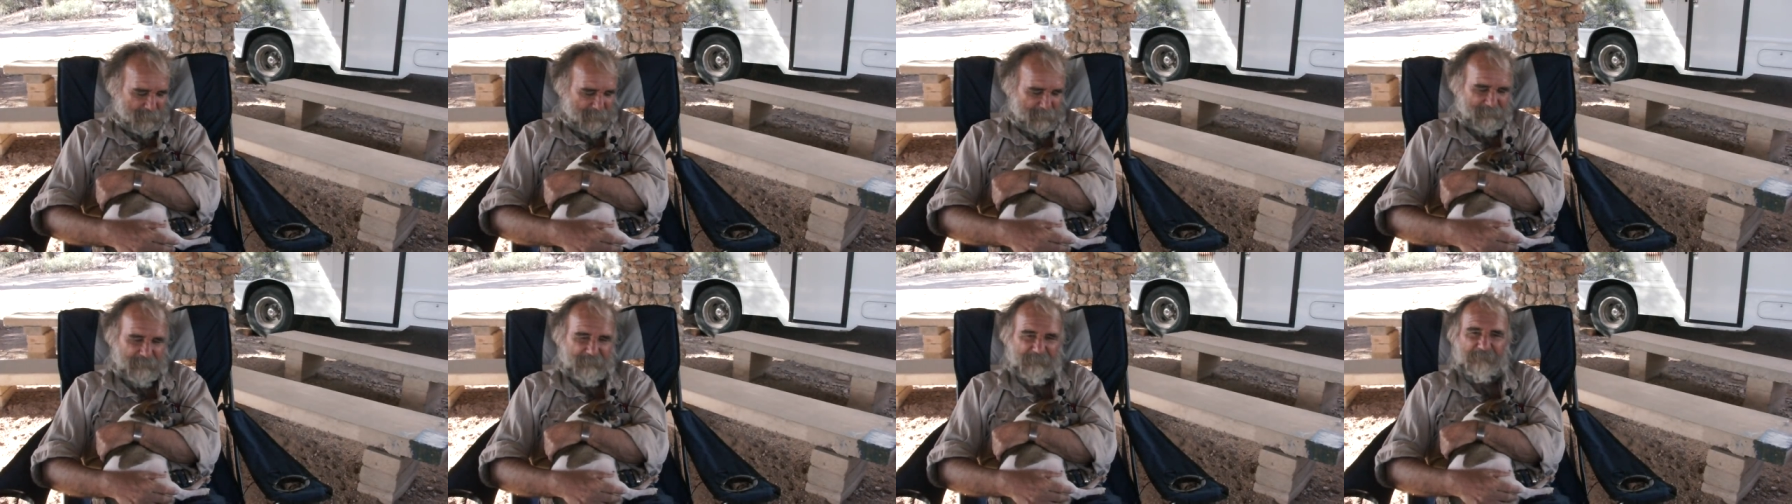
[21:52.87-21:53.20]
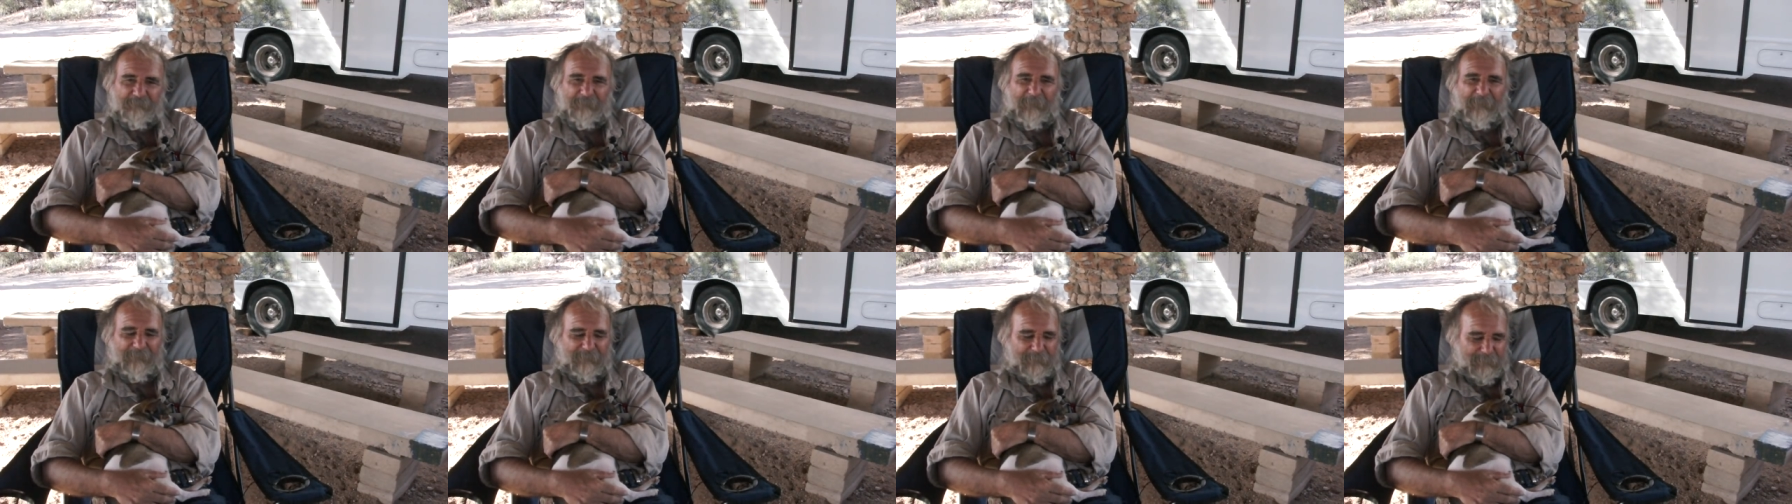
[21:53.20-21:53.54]
in
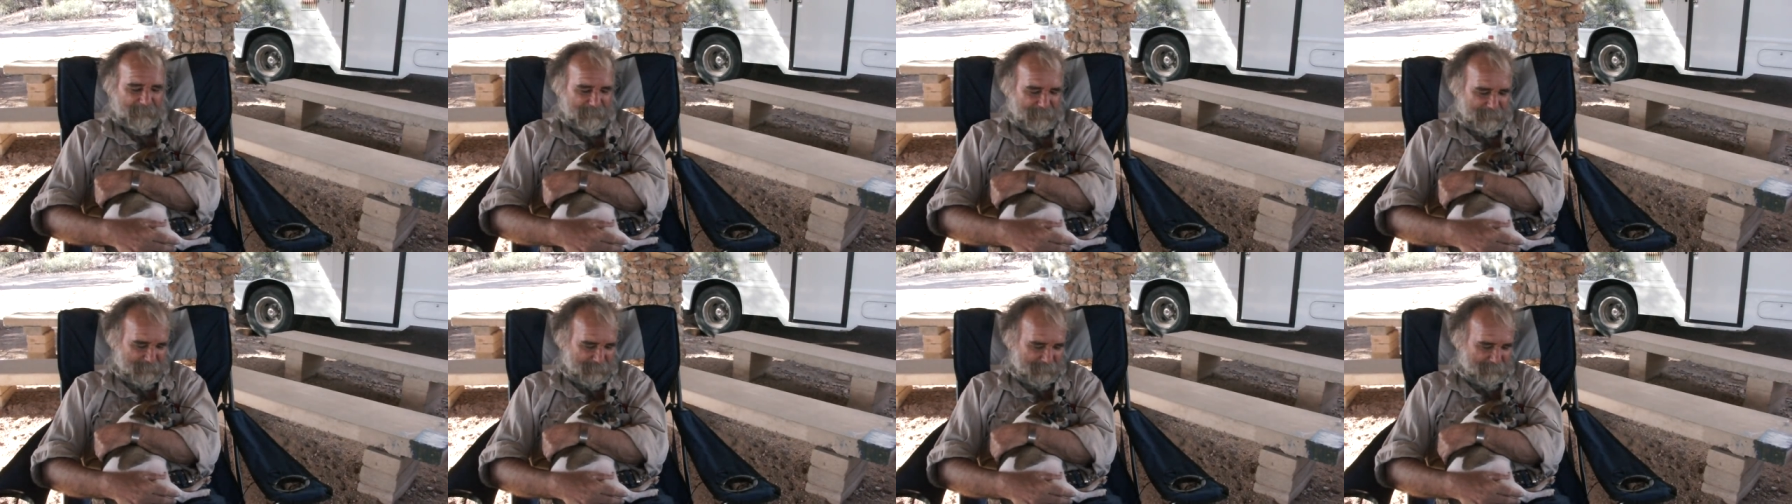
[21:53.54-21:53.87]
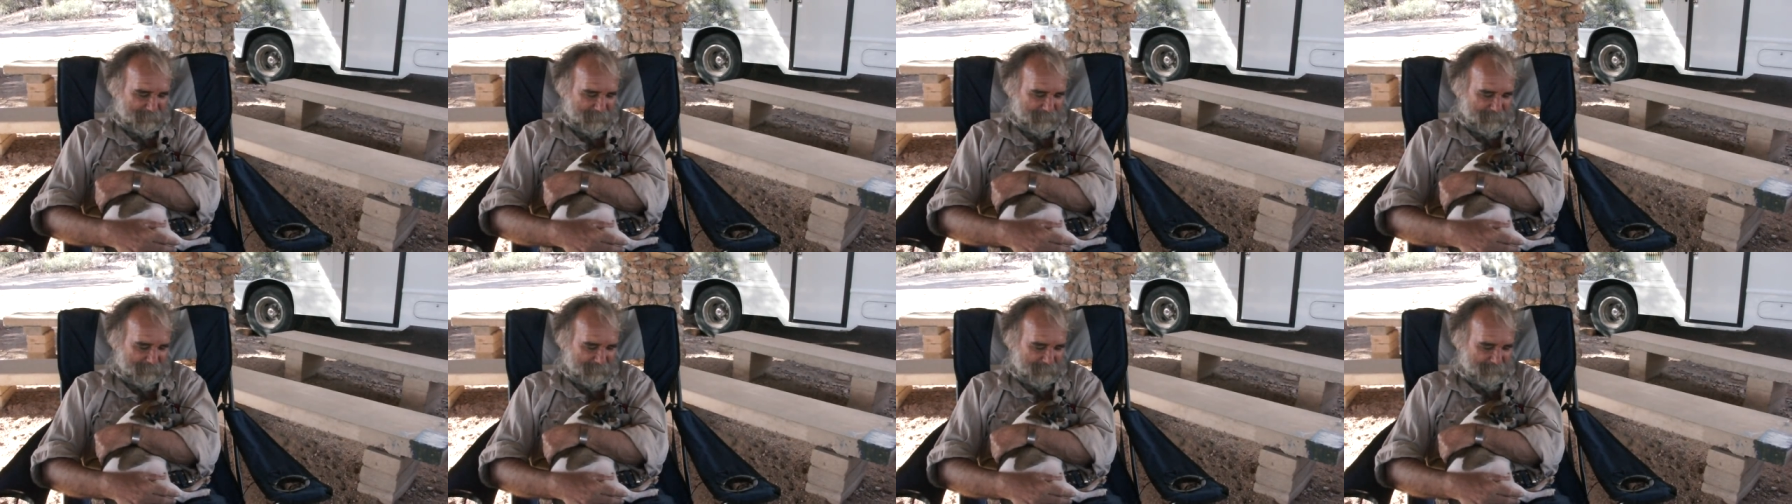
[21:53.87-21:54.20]
this business,
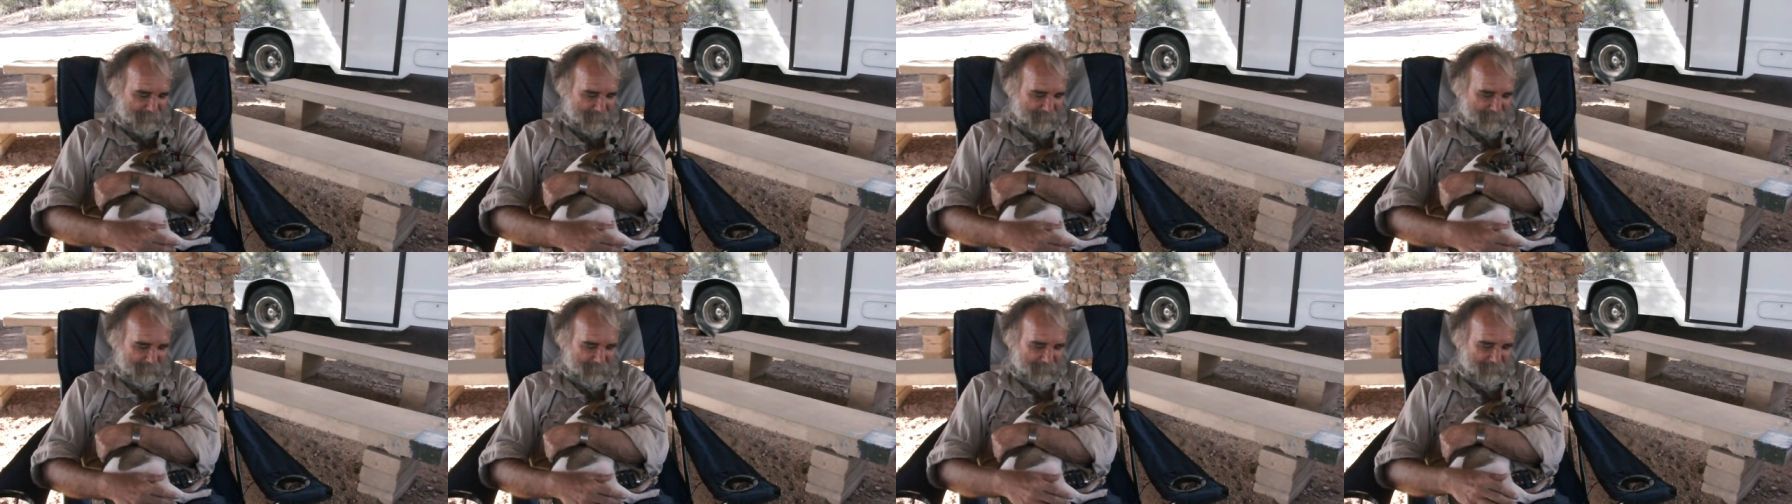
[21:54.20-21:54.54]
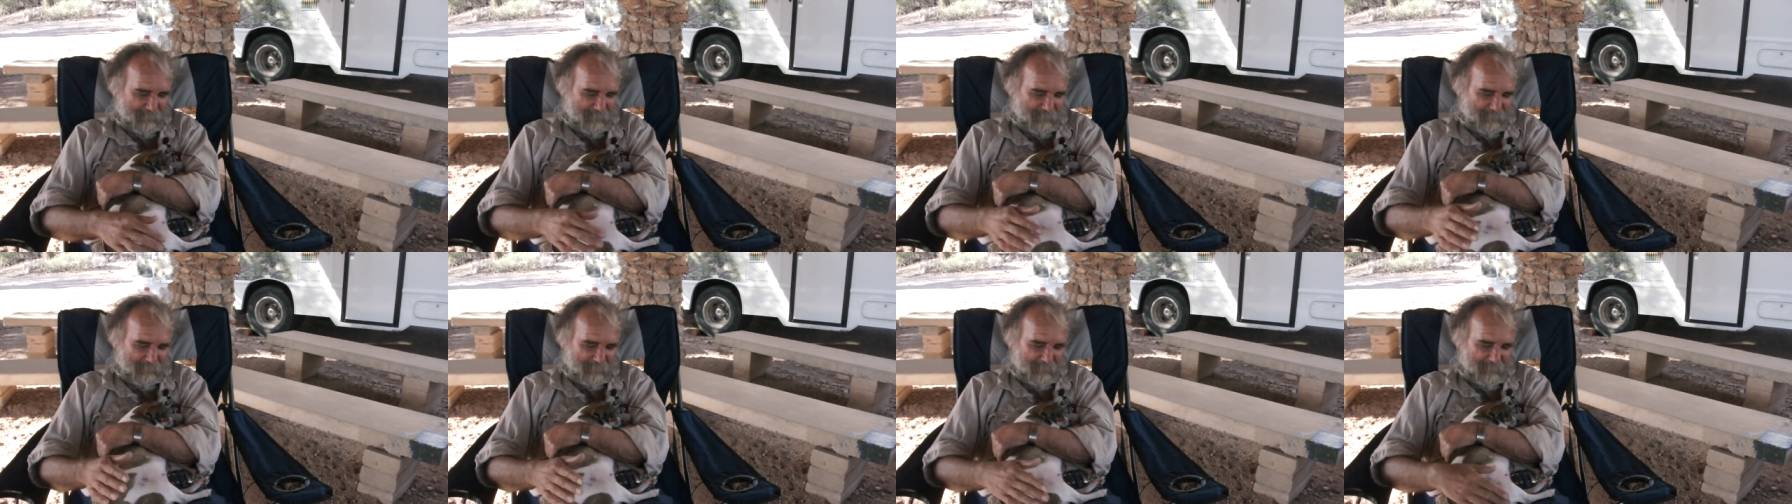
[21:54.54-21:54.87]

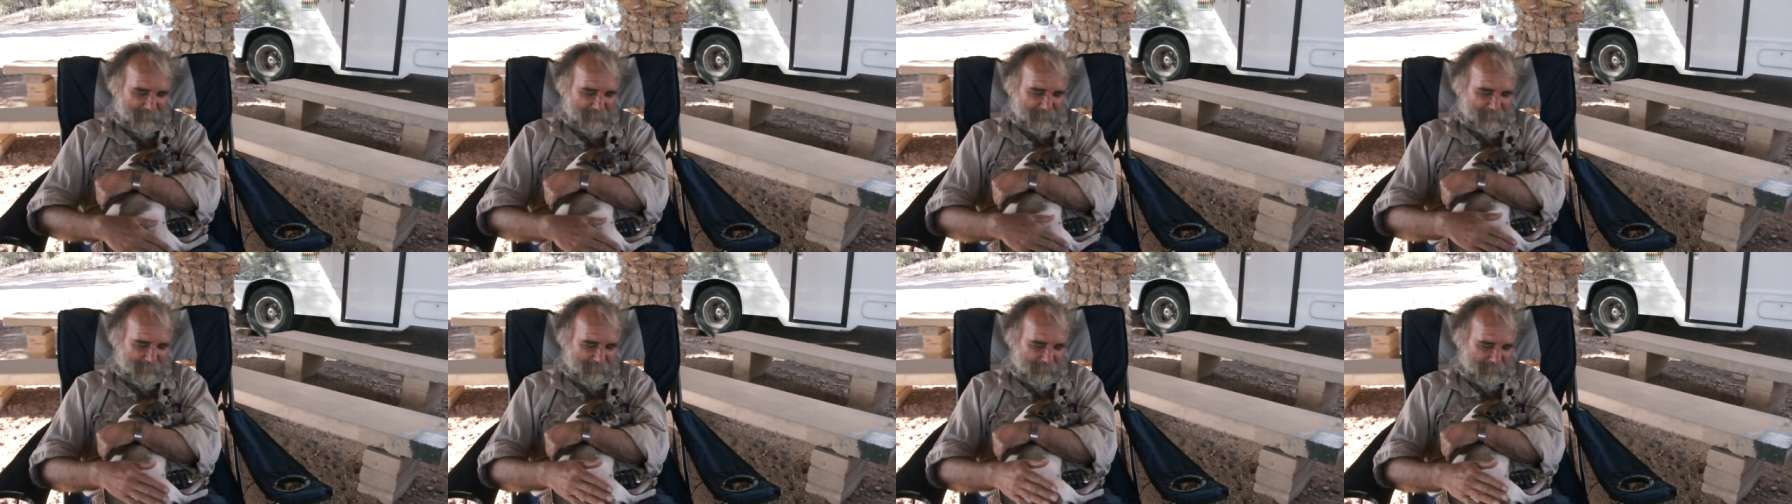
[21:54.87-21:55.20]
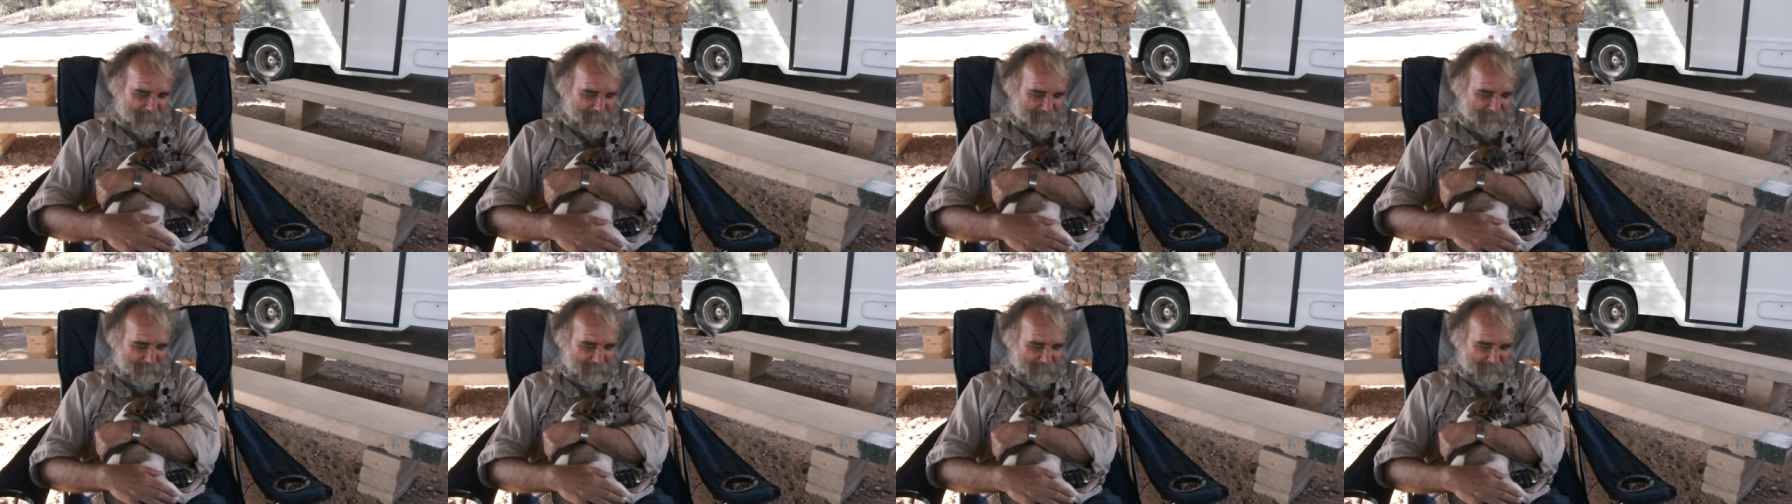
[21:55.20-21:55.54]

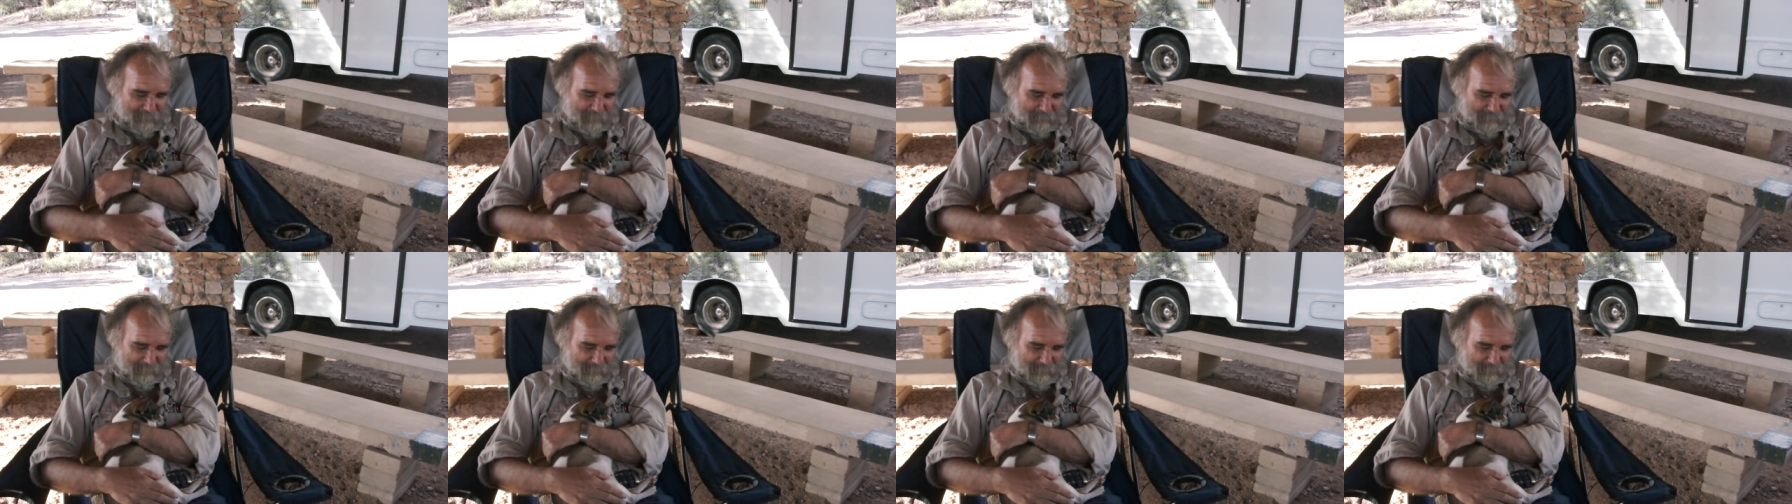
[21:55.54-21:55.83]
you know?